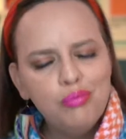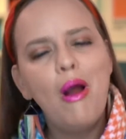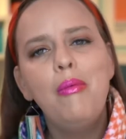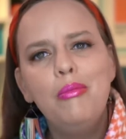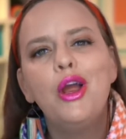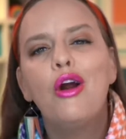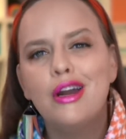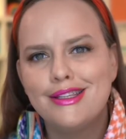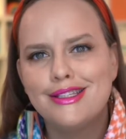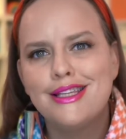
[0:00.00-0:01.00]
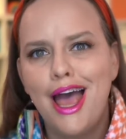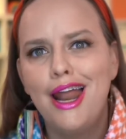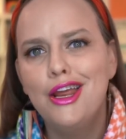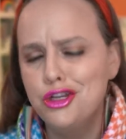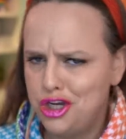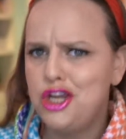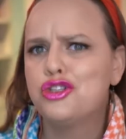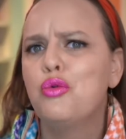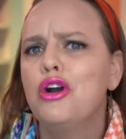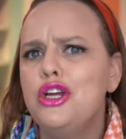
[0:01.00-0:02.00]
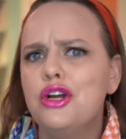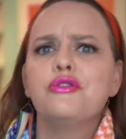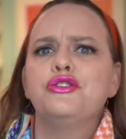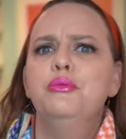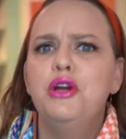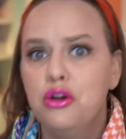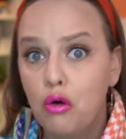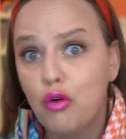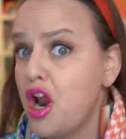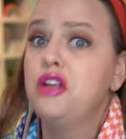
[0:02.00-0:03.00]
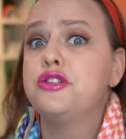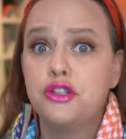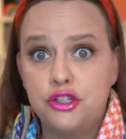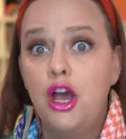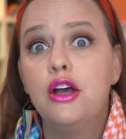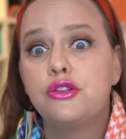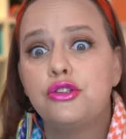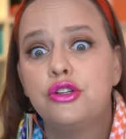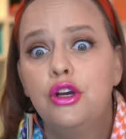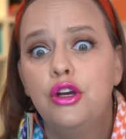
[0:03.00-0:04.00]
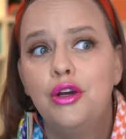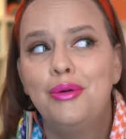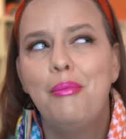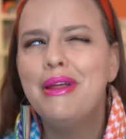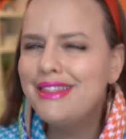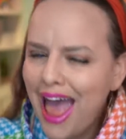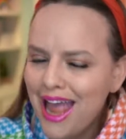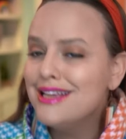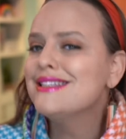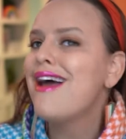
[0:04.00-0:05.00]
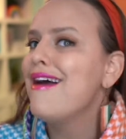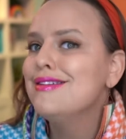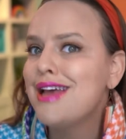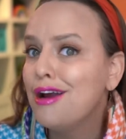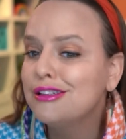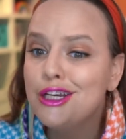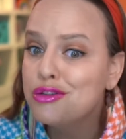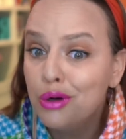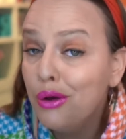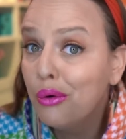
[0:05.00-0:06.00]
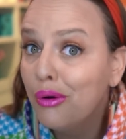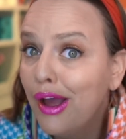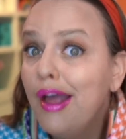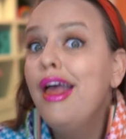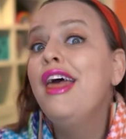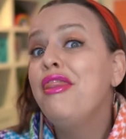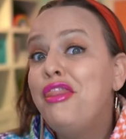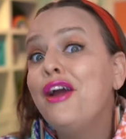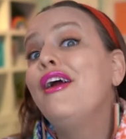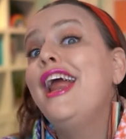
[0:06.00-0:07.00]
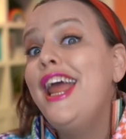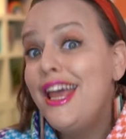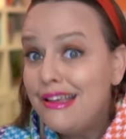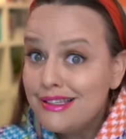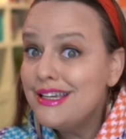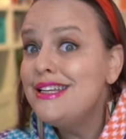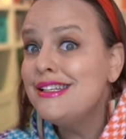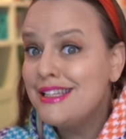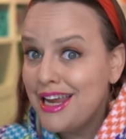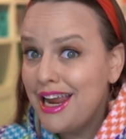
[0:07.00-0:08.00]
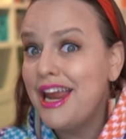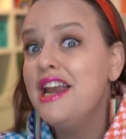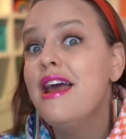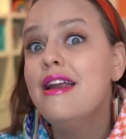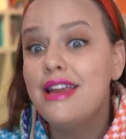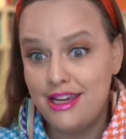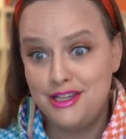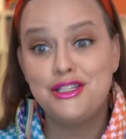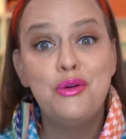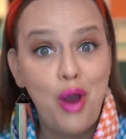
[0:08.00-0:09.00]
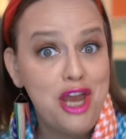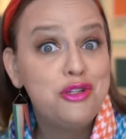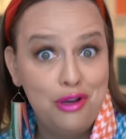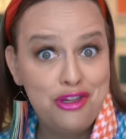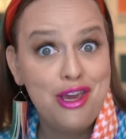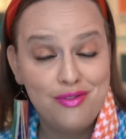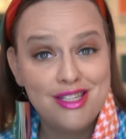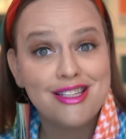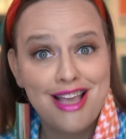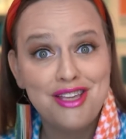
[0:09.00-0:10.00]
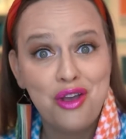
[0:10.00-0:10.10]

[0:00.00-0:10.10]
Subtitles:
probably heard it said, it takes 20 years to be an overnight success. But that is not entirely true. There is indeed an easy way to achieve success